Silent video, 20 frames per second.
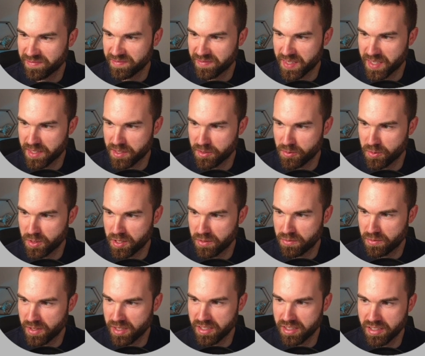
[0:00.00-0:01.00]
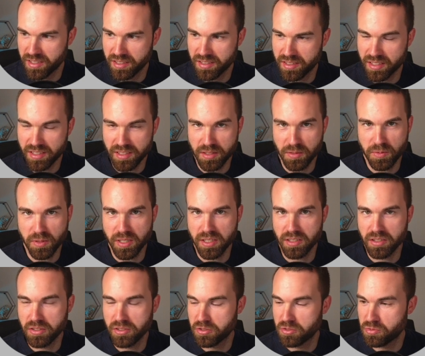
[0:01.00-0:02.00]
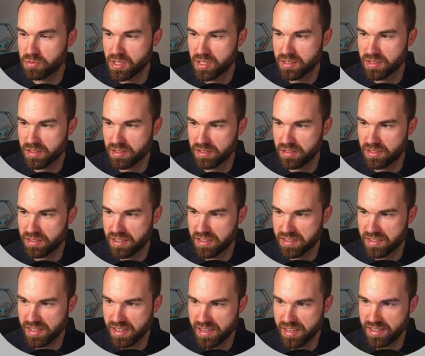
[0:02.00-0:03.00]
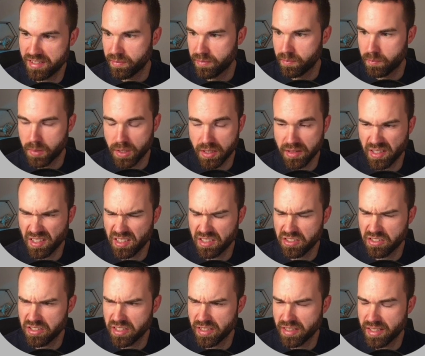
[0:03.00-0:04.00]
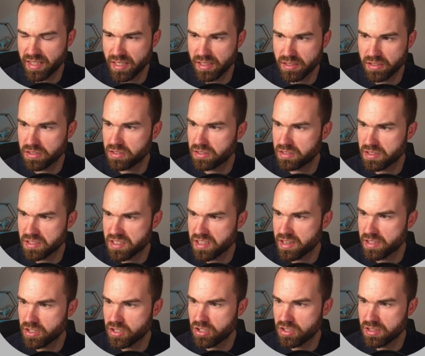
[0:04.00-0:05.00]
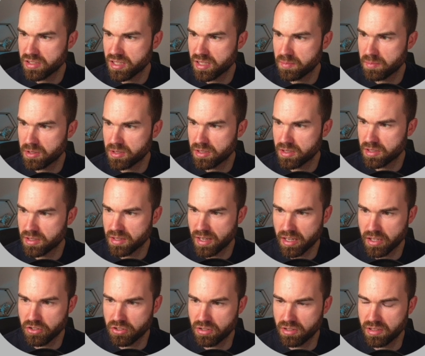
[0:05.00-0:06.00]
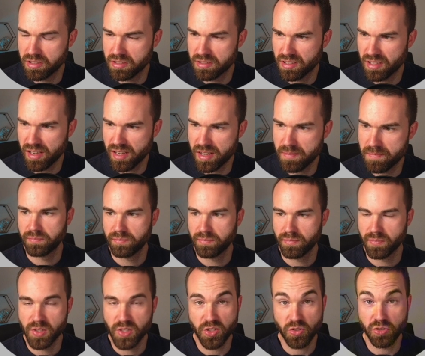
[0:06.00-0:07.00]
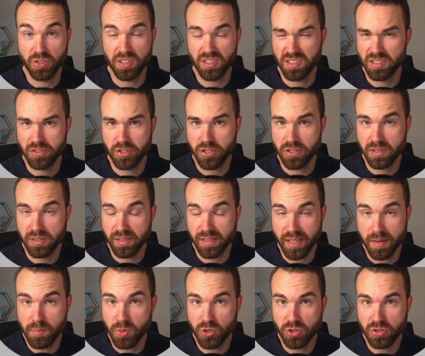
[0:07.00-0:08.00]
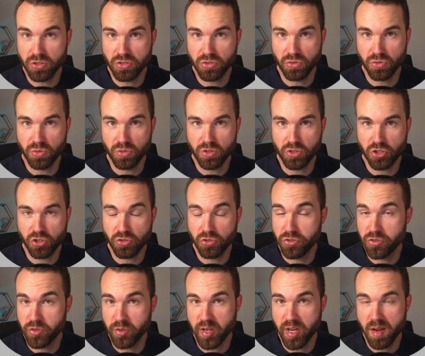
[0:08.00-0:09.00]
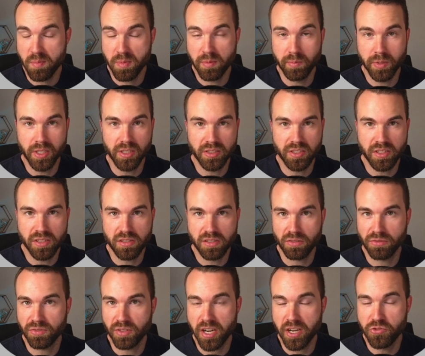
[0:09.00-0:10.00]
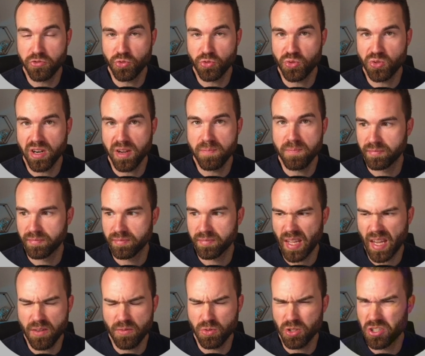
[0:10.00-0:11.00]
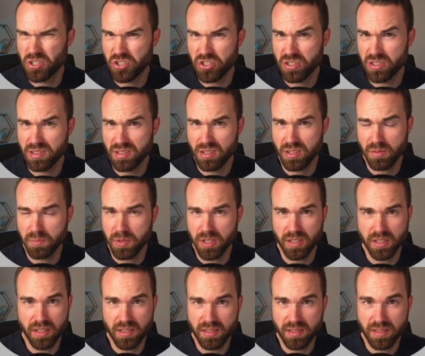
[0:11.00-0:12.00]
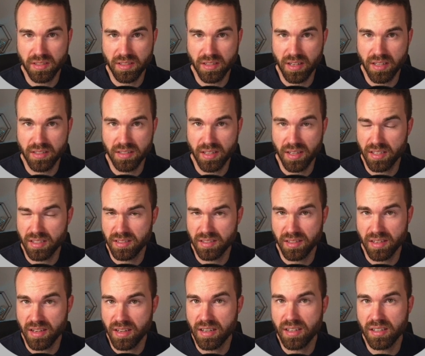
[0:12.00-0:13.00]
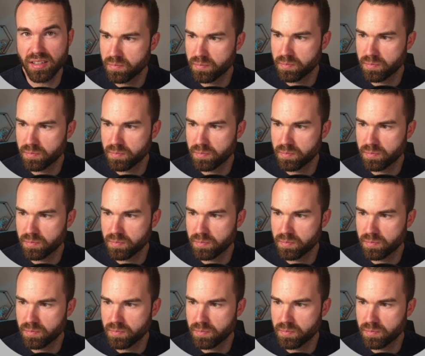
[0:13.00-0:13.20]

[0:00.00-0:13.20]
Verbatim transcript: That's quite funny, that's quite a good twist on the design. But other than that, the design concept is actually the same. So this is just a demo to show you the capabilities of Ideogram. I wouldn't just copy these designs as they are.